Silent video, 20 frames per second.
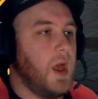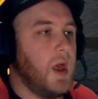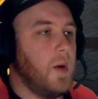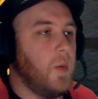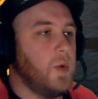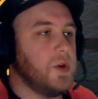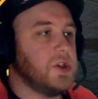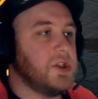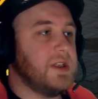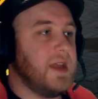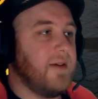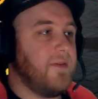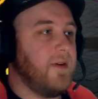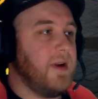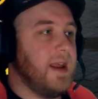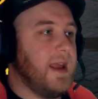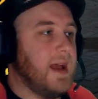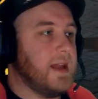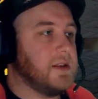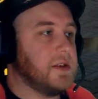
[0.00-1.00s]
Which
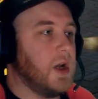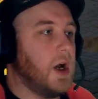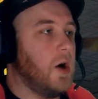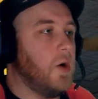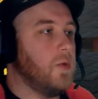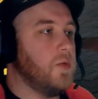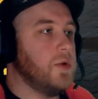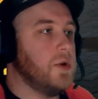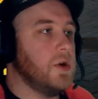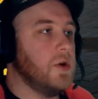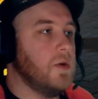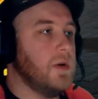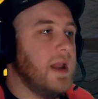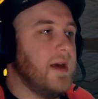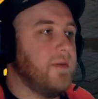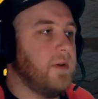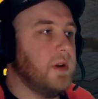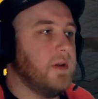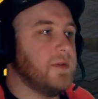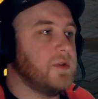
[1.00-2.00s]
definitely adds a whole new
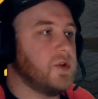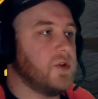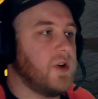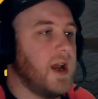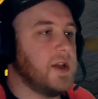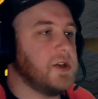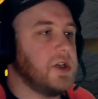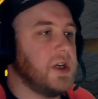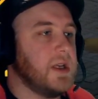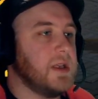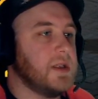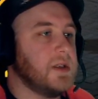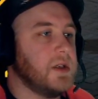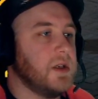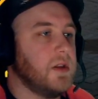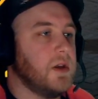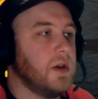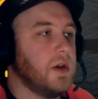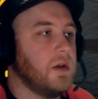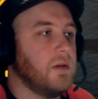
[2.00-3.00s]
level of strategy to
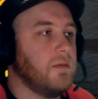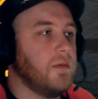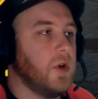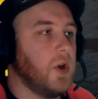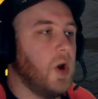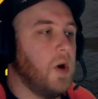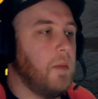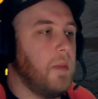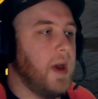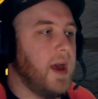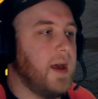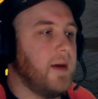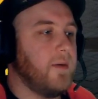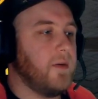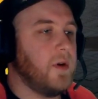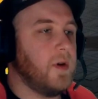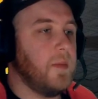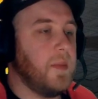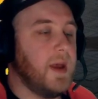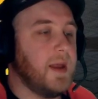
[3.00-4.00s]
the combat
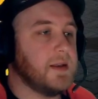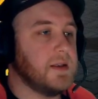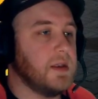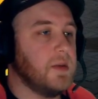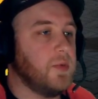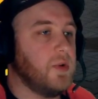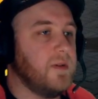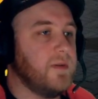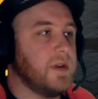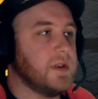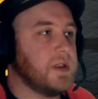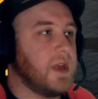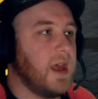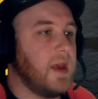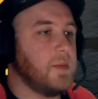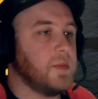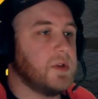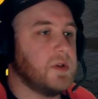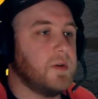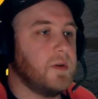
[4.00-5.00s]
compared to the previous
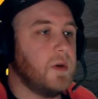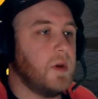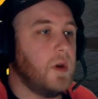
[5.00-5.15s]
games,